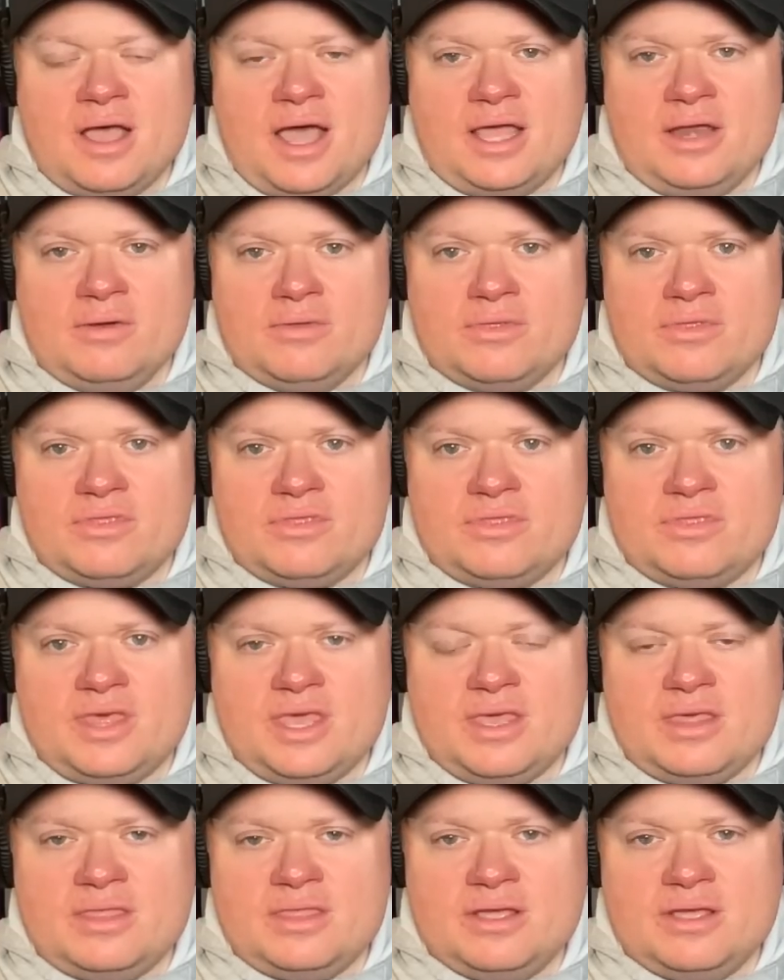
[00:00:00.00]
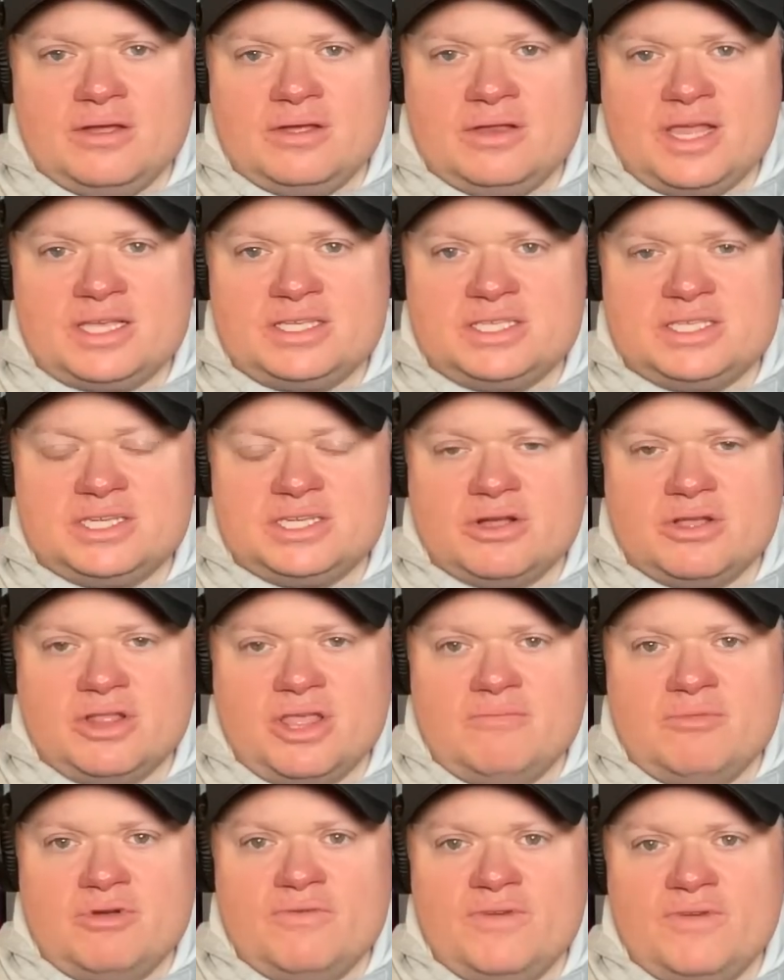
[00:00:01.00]
I don't think they're
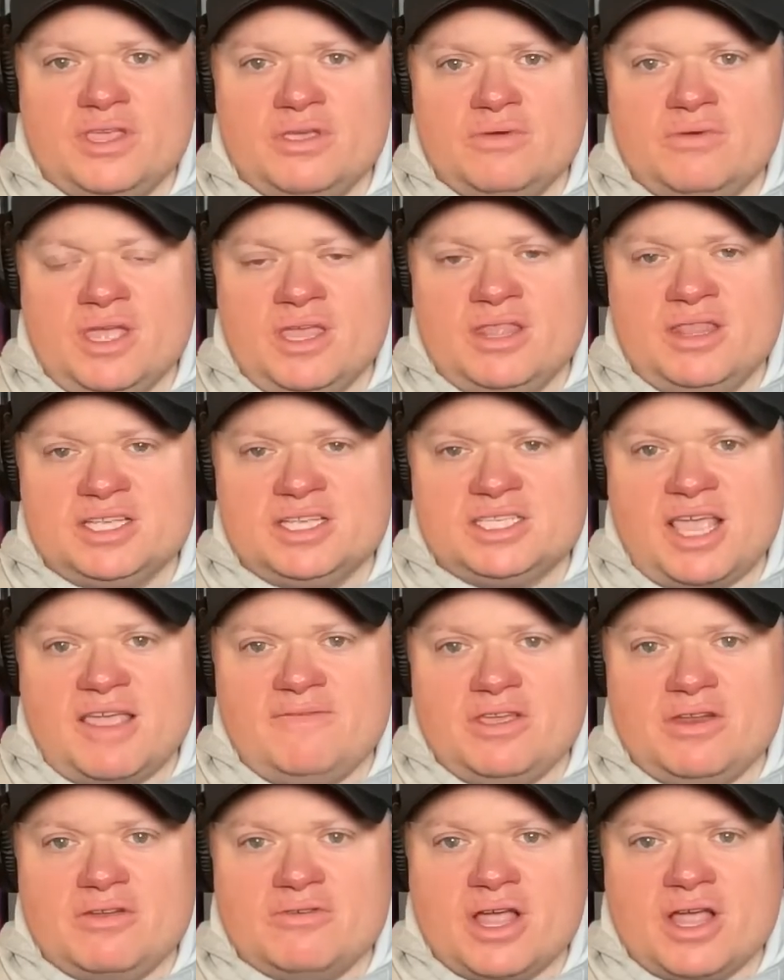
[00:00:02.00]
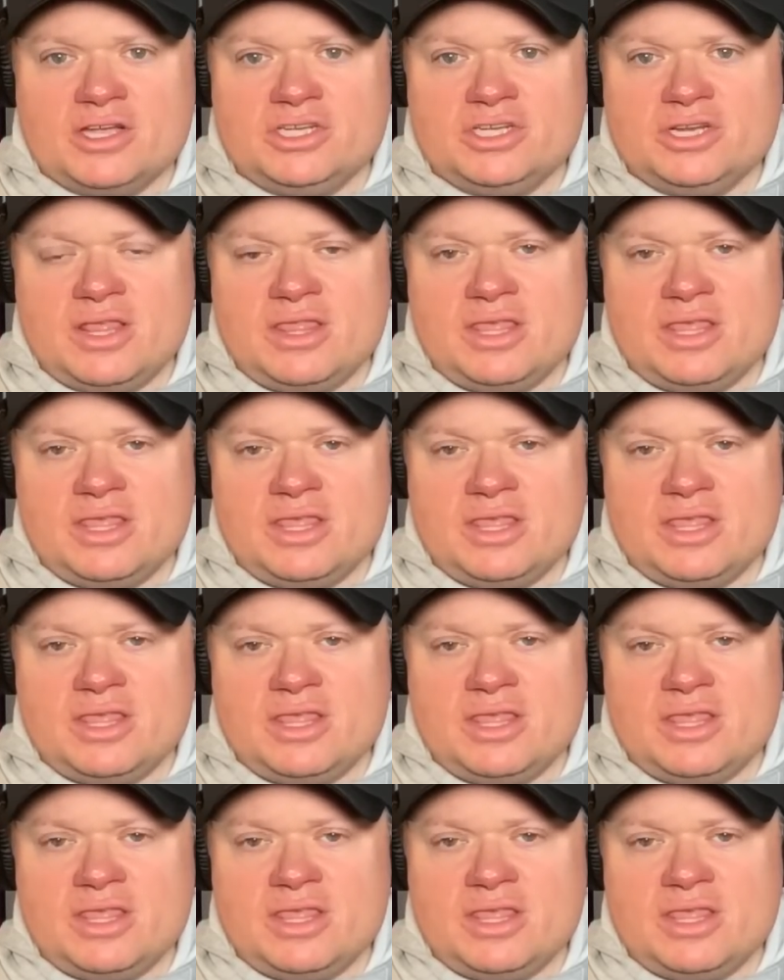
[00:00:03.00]
necessarily moving you in the safety direction.